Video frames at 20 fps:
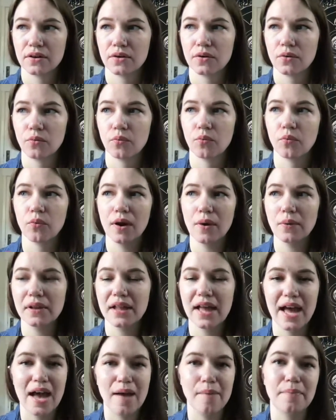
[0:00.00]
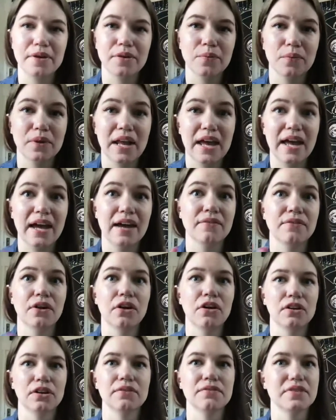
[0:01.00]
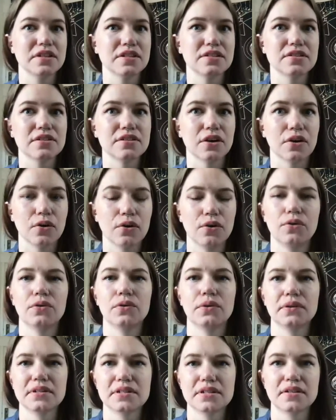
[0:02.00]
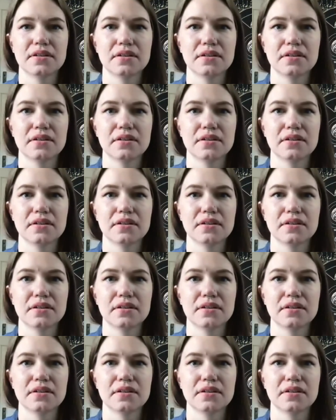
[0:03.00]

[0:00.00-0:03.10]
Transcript: what will happen when I have all of this to hold?